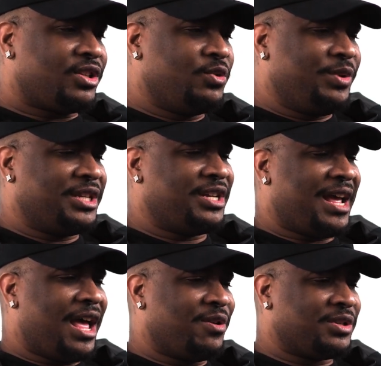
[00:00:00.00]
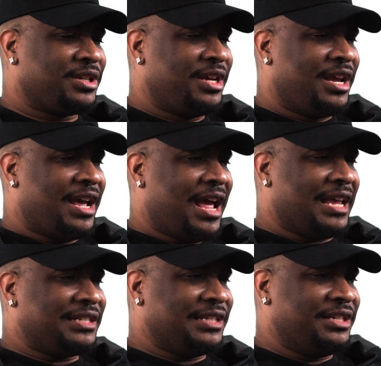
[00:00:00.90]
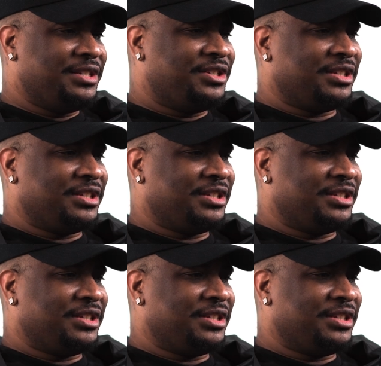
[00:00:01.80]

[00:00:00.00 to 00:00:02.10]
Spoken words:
Till we get to the house, I see